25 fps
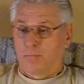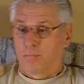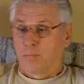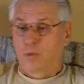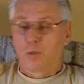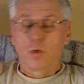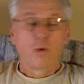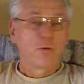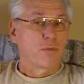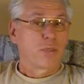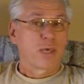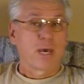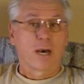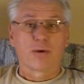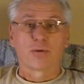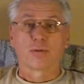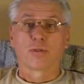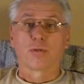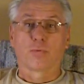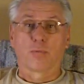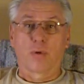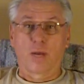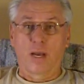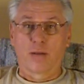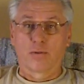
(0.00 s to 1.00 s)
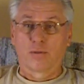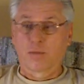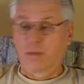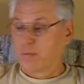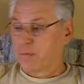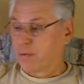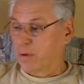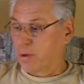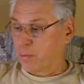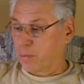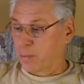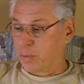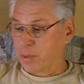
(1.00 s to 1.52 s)
2,000 rounds of
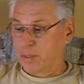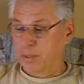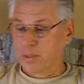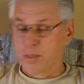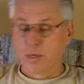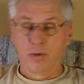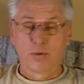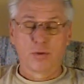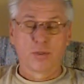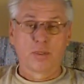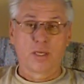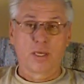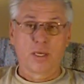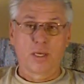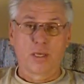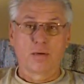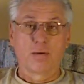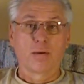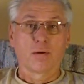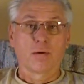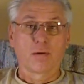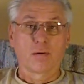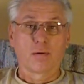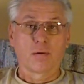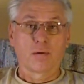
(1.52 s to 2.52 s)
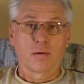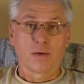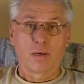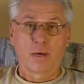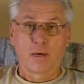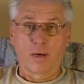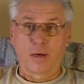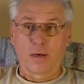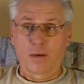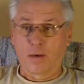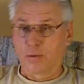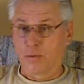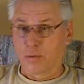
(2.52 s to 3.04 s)
it was using
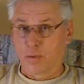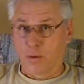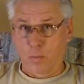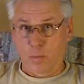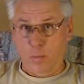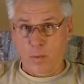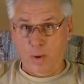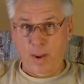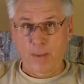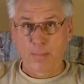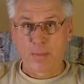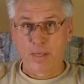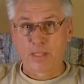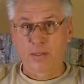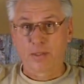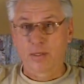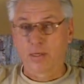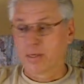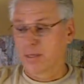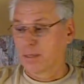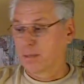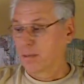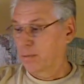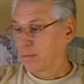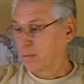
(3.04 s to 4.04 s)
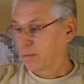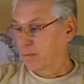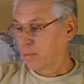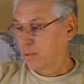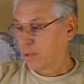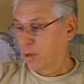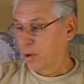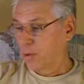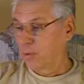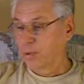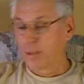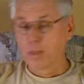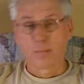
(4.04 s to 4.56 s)
uh, the Remington
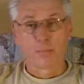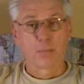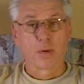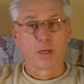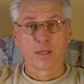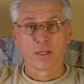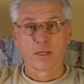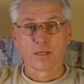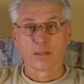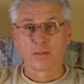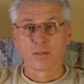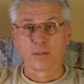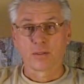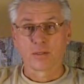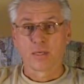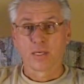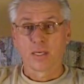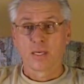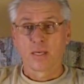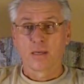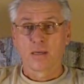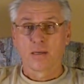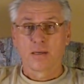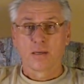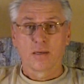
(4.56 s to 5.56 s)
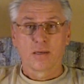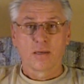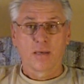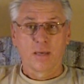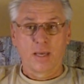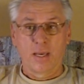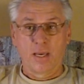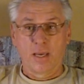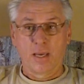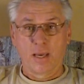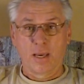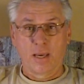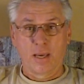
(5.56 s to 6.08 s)
Golden Bullets
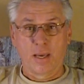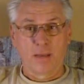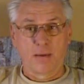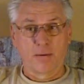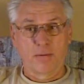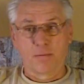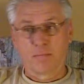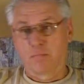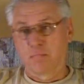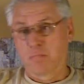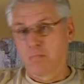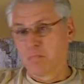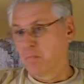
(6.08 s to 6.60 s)
and